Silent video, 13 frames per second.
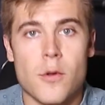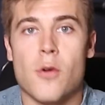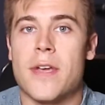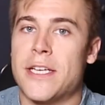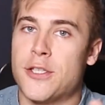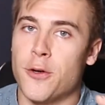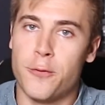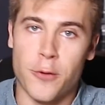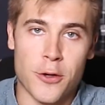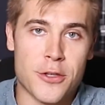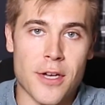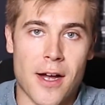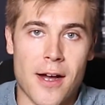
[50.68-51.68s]
Okay, so
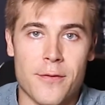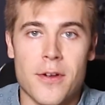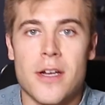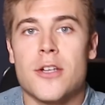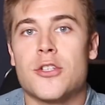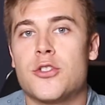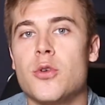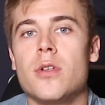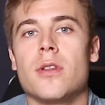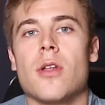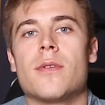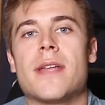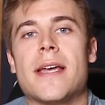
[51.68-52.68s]
first off, student
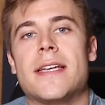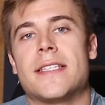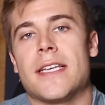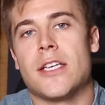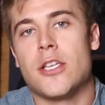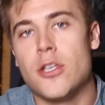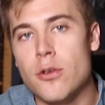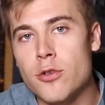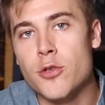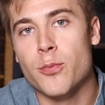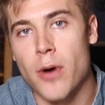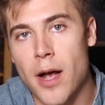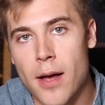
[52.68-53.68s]
loan debt is a
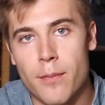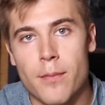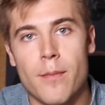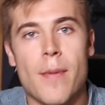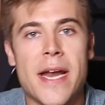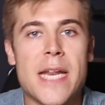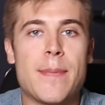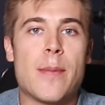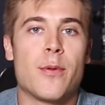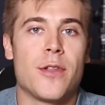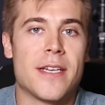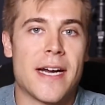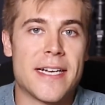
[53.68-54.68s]
huge problem many people
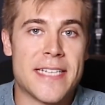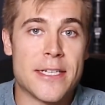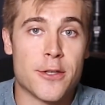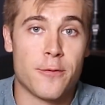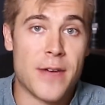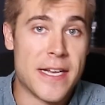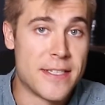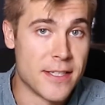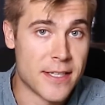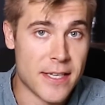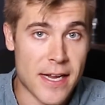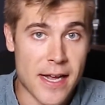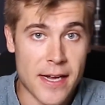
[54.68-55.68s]
in the United States are facing
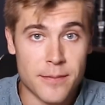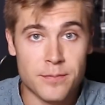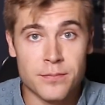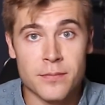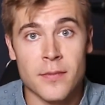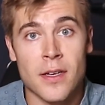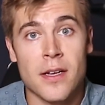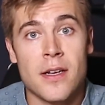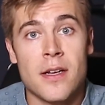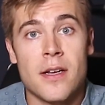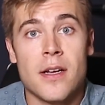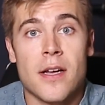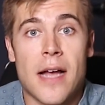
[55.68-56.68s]
today.
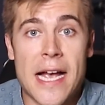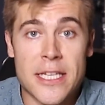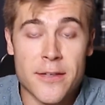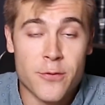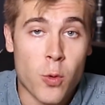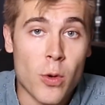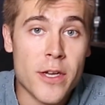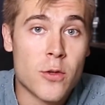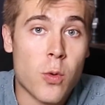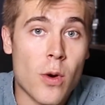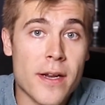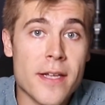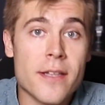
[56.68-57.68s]
As of
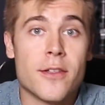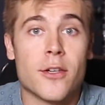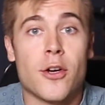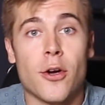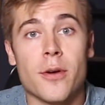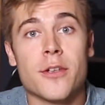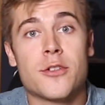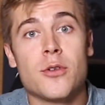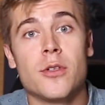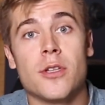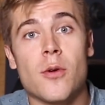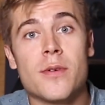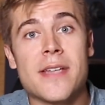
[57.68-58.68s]
2020, the current student
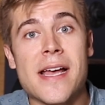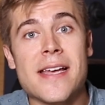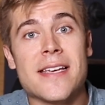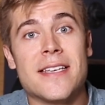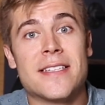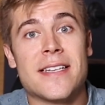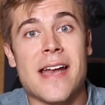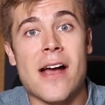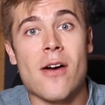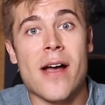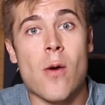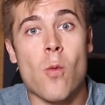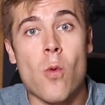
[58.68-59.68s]
loan debt is now
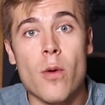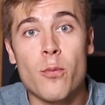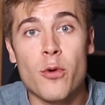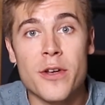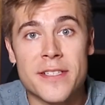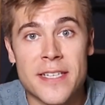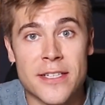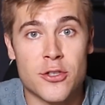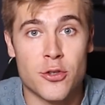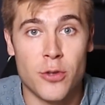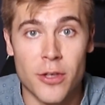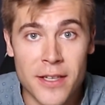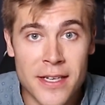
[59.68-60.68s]
at $1.6
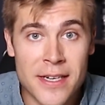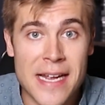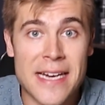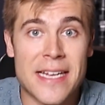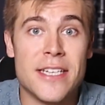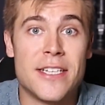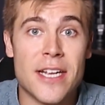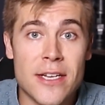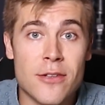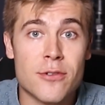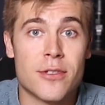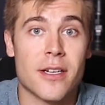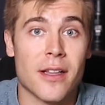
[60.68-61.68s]
trillion and
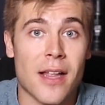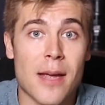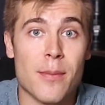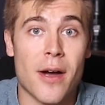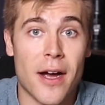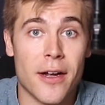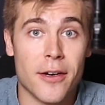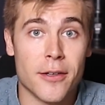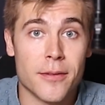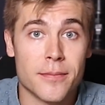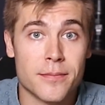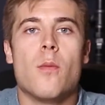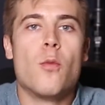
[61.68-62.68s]
continues to climb higher.
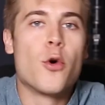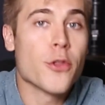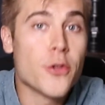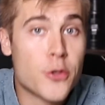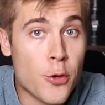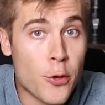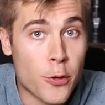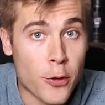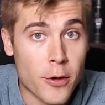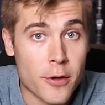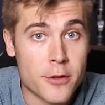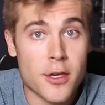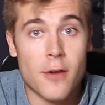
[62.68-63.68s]
More than
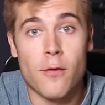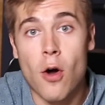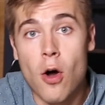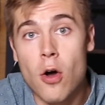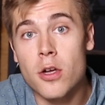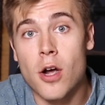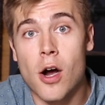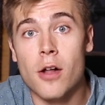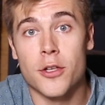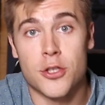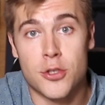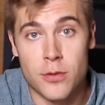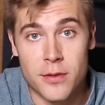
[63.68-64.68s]
2/3 of all college
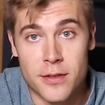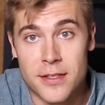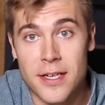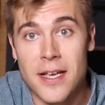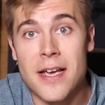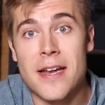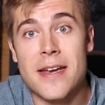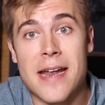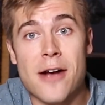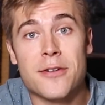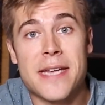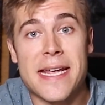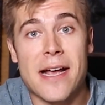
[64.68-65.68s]
students now
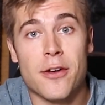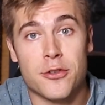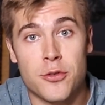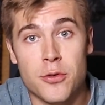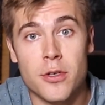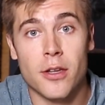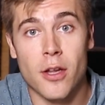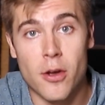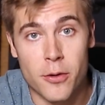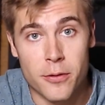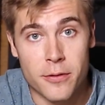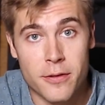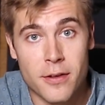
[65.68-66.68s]
take out student
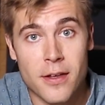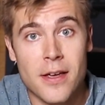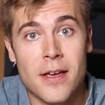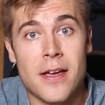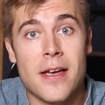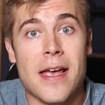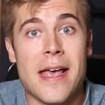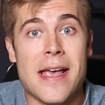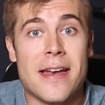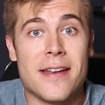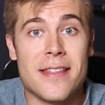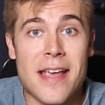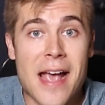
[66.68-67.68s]
loans,
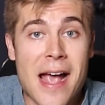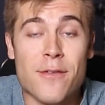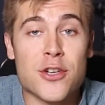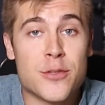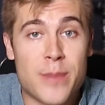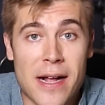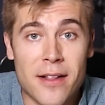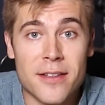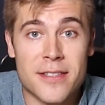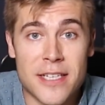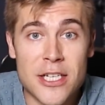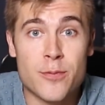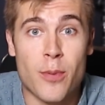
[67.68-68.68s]
and the average
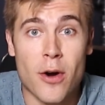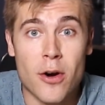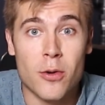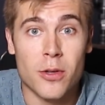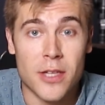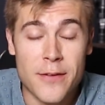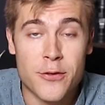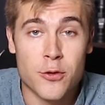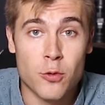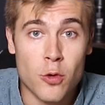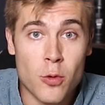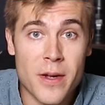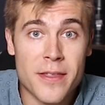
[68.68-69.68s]
balance each borrower leaves
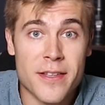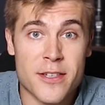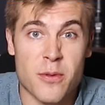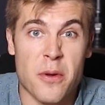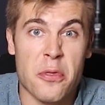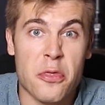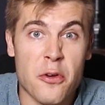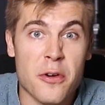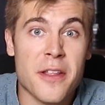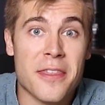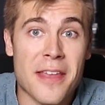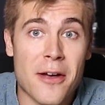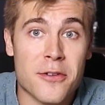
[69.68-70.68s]
school with is around
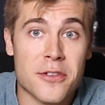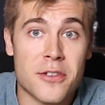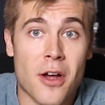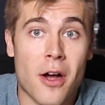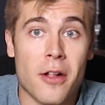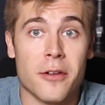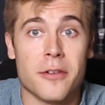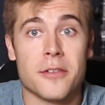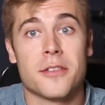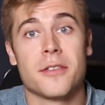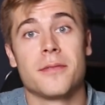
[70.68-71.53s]
$30,000.